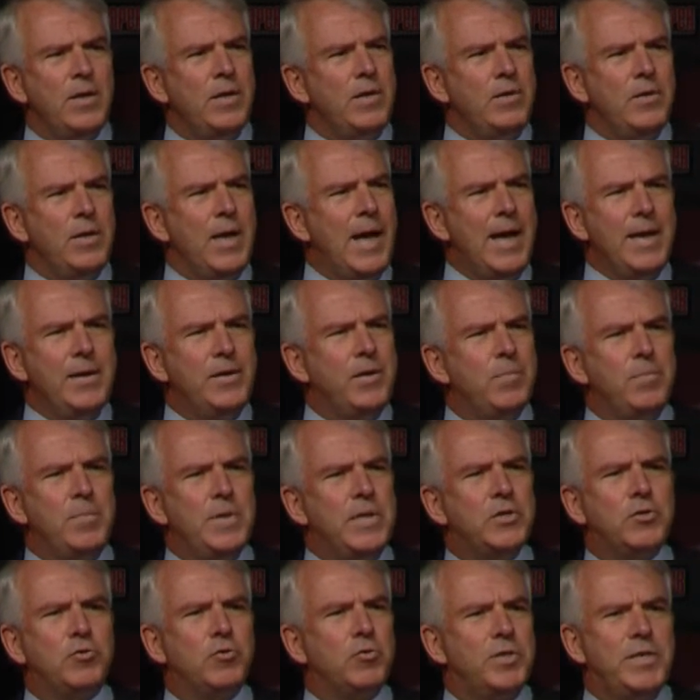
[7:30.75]
You had to
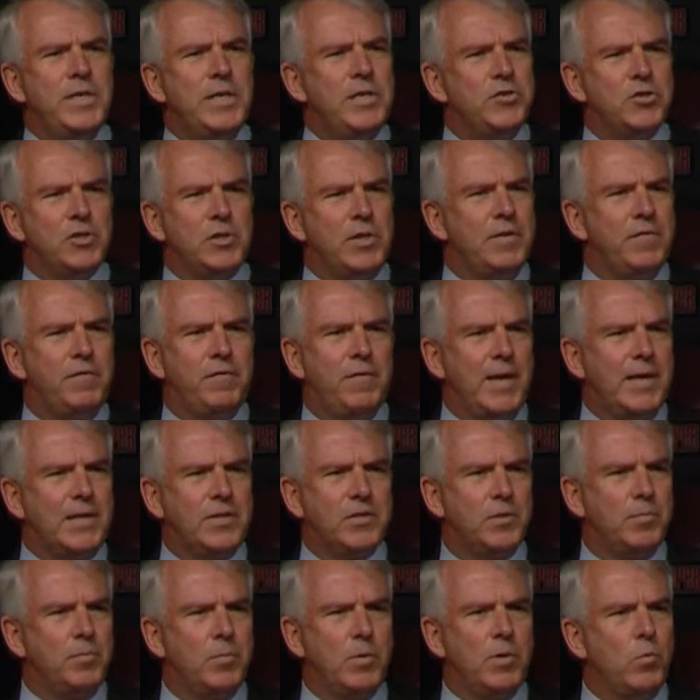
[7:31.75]
be strategically
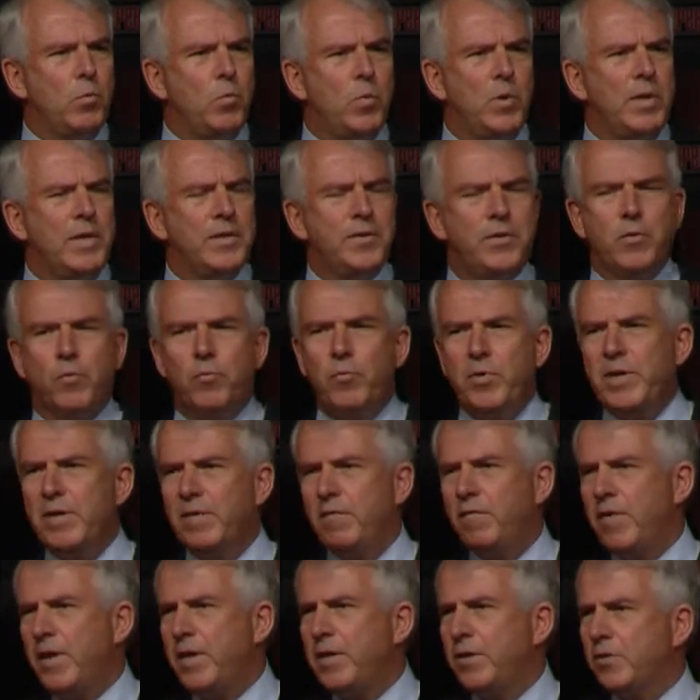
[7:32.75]
flexible and willing to
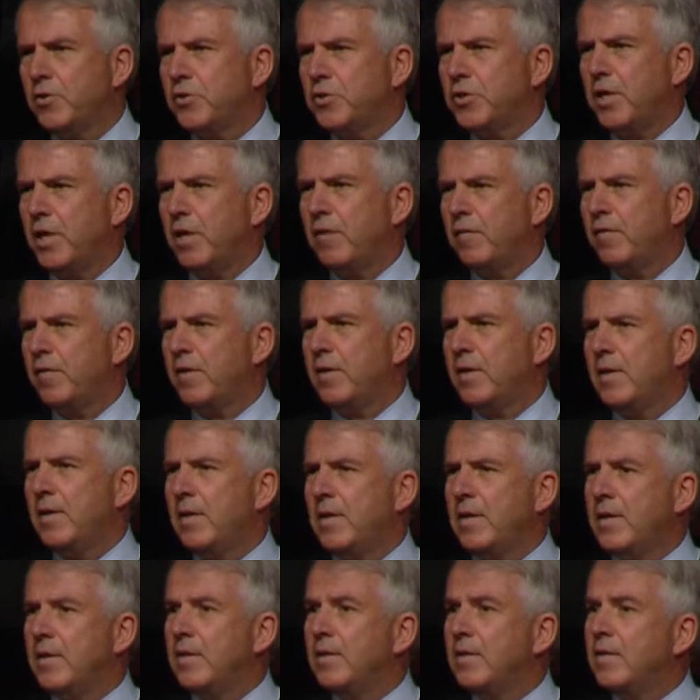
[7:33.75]
reinvent yourself.
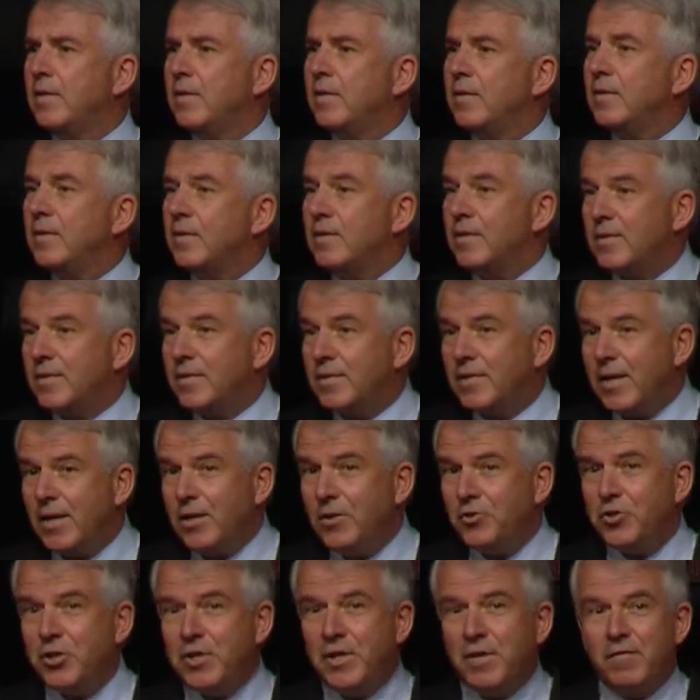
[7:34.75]

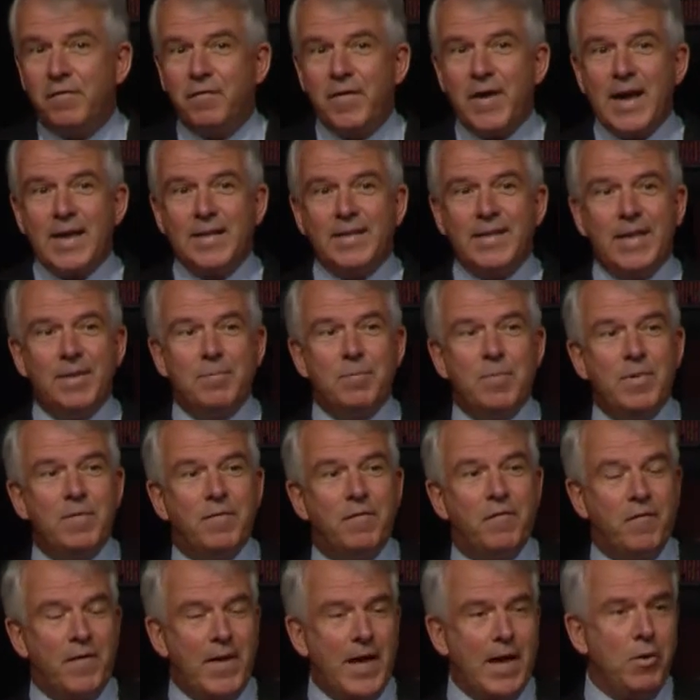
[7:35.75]
Celgene, in fact, had been
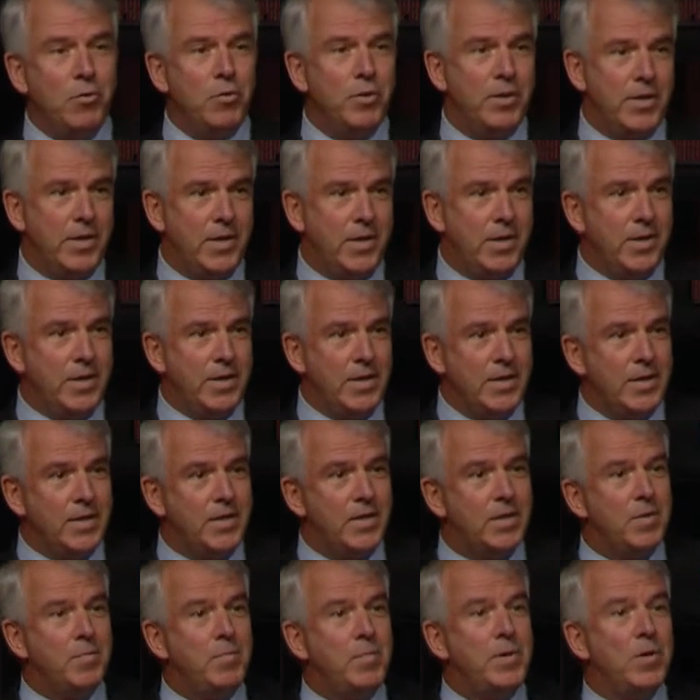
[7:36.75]
founded
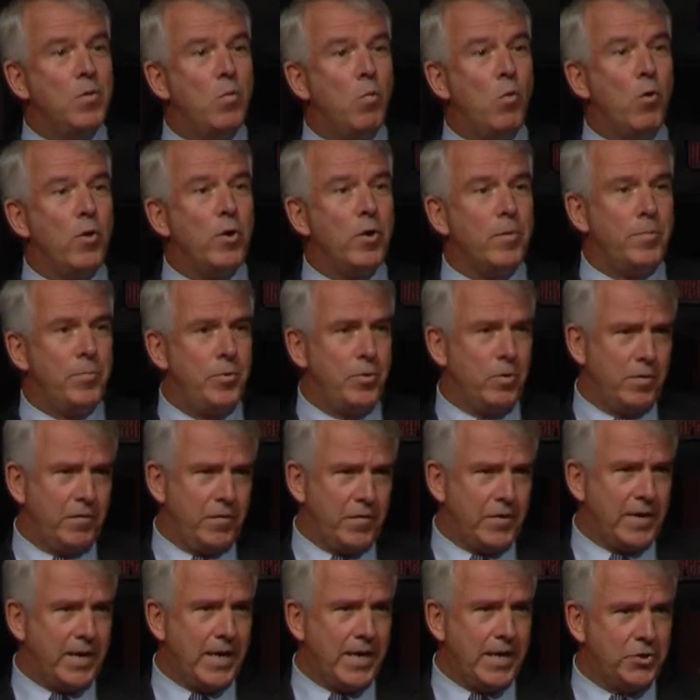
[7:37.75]
to be a water
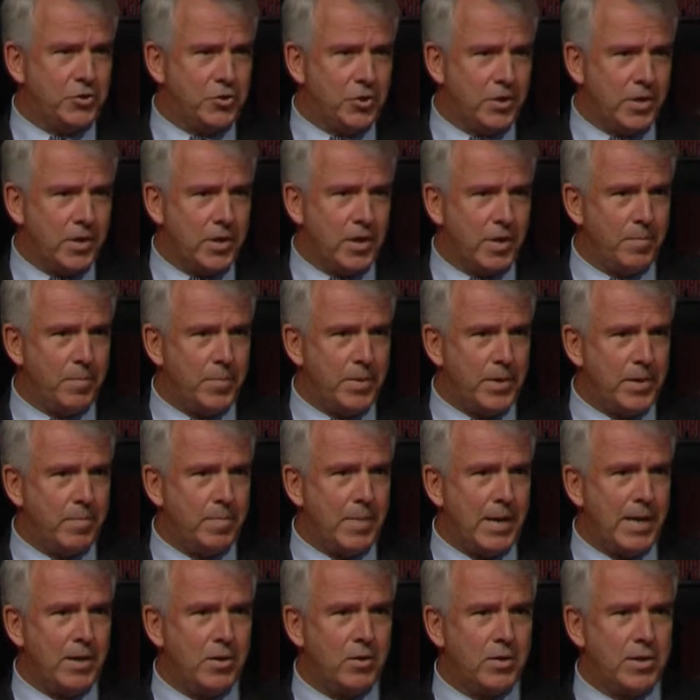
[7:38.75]
purification company,
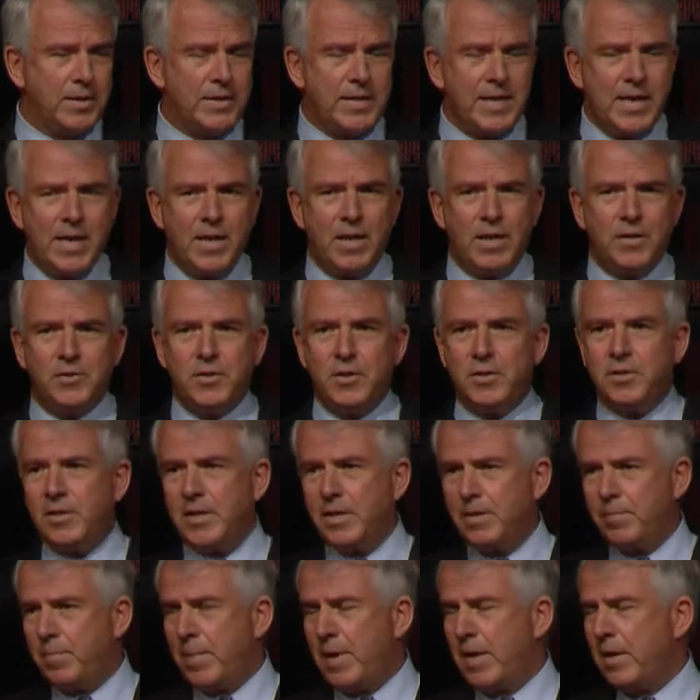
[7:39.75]
biocatalysis
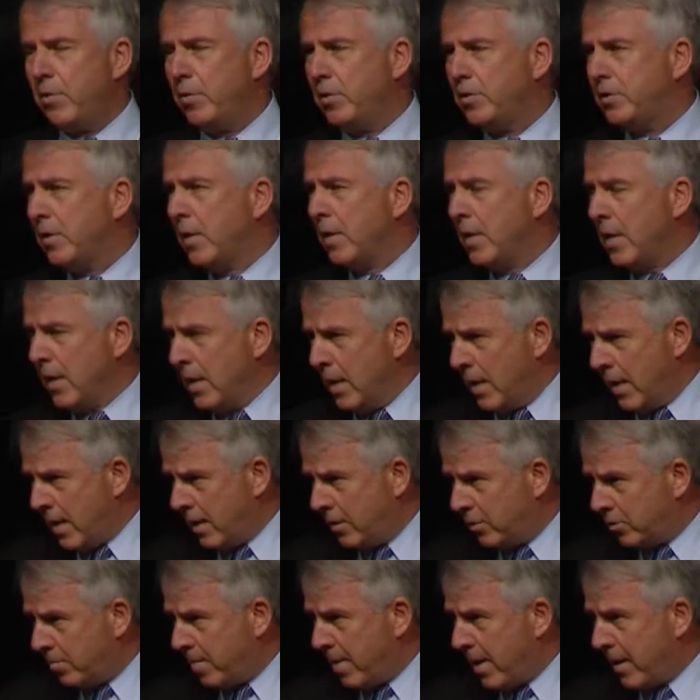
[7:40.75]
and
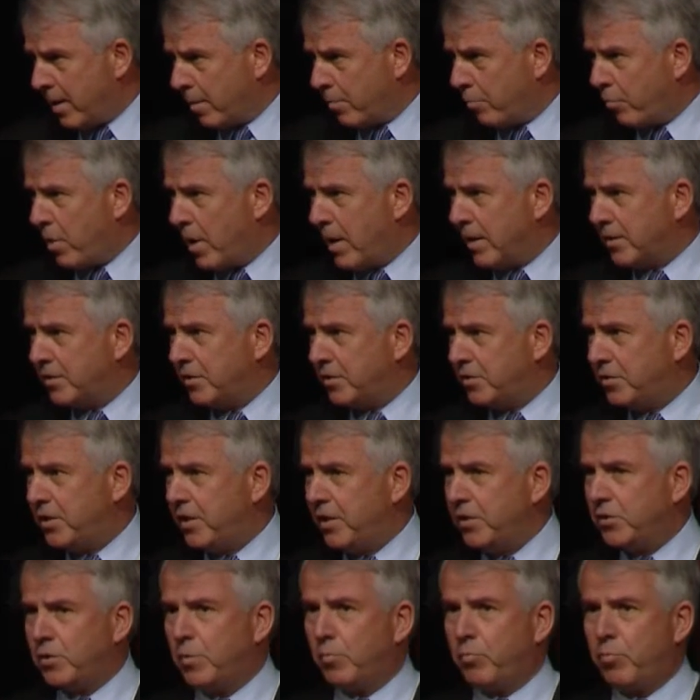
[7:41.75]
bioenzymatic
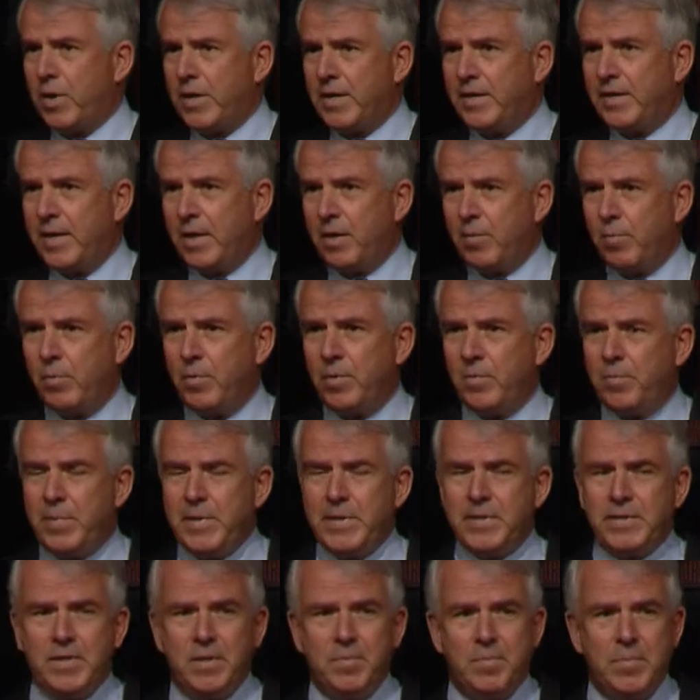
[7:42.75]
processes to break down
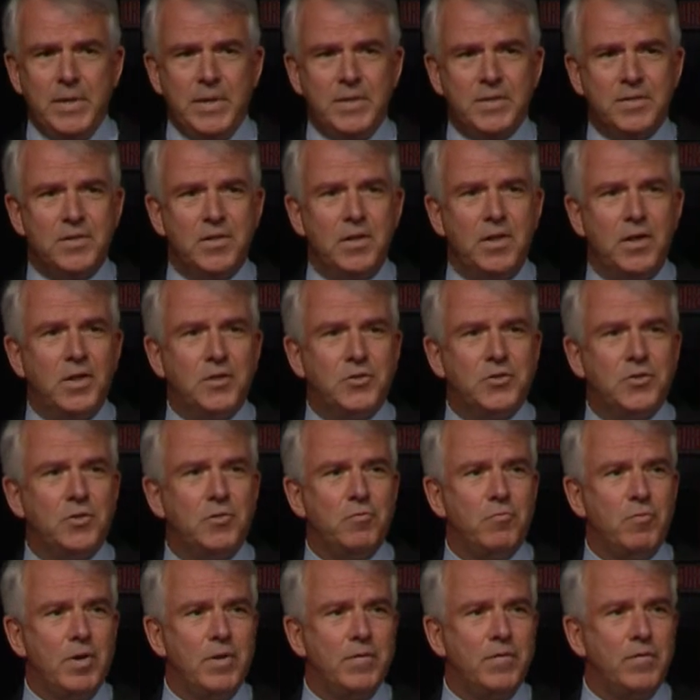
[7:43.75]
PCBs in the Hudson
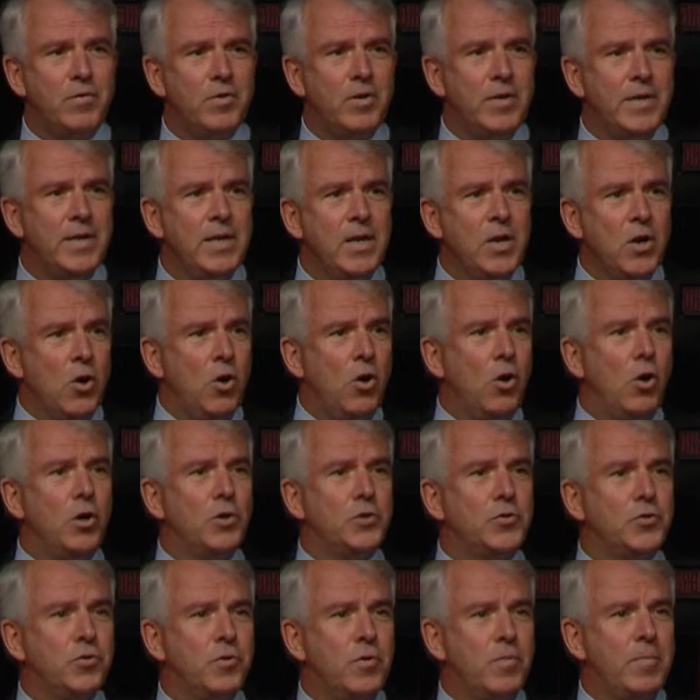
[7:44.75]
River, and
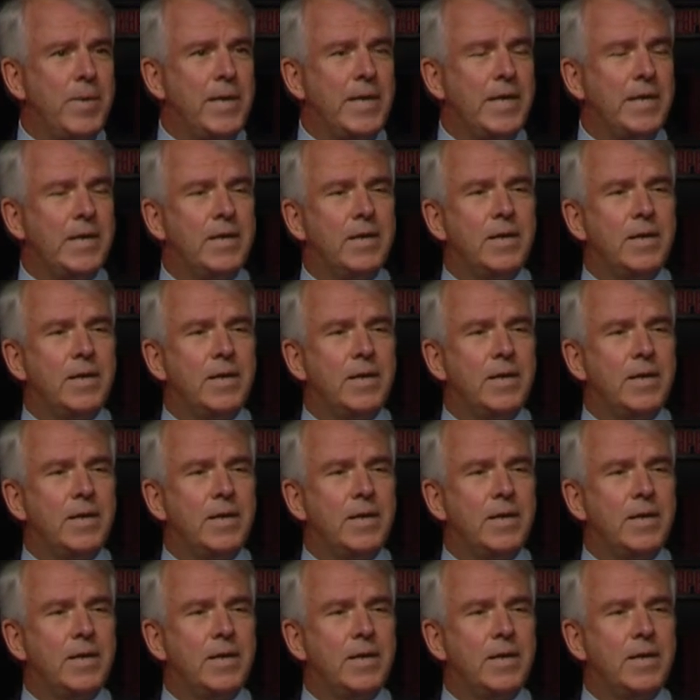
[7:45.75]
also to make